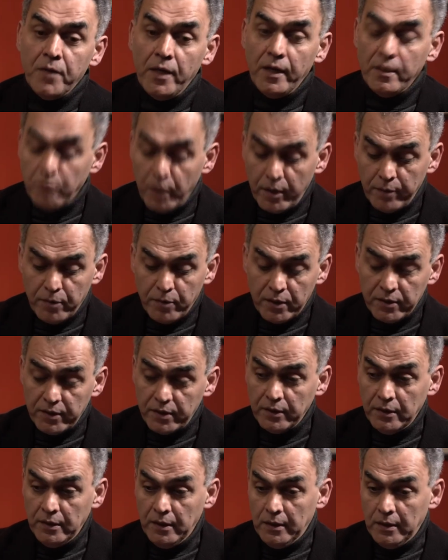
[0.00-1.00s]
and my
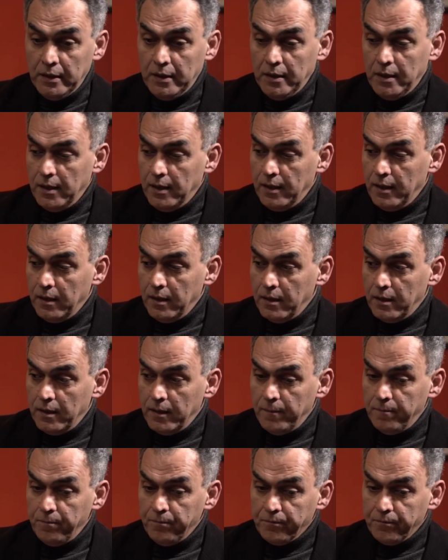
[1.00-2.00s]
brother uh,